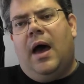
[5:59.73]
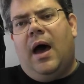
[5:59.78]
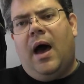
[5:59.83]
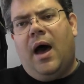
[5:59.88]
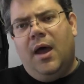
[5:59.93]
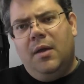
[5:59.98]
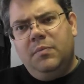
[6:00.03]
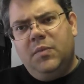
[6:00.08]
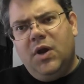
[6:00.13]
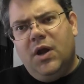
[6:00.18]

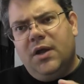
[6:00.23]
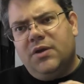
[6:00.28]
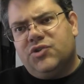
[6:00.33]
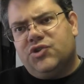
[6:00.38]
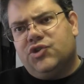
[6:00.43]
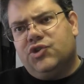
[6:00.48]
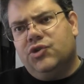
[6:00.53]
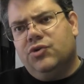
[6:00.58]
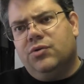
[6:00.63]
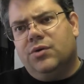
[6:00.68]
I'm not
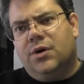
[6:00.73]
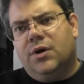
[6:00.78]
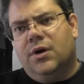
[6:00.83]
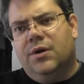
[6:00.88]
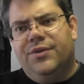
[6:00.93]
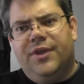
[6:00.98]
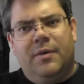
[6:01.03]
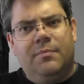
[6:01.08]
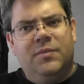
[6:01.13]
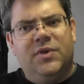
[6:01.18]
sure
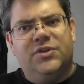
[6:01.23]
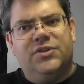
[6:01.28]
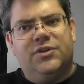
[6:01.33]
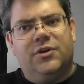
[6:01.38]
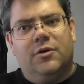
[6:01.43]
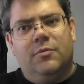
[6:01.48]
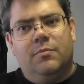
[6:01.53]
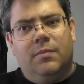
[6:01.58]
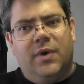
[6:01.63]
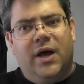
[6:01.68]
that
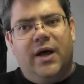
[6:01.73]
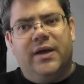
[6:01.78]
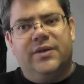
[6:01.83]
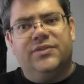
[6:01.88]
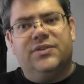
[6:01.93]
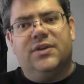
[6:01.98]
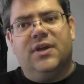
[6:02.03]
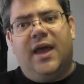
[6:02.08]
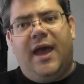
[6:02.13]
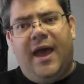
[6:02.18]
Mr.
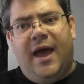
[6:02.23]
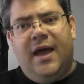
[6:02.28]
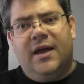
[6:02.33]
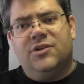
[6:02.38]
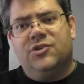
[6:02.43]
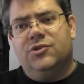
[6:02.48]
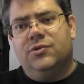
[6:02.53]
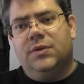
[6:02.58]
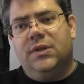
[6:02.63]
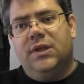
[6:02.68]
Musk
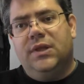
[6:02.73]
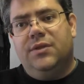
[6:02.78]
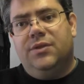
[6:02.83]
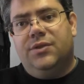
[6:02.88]
actually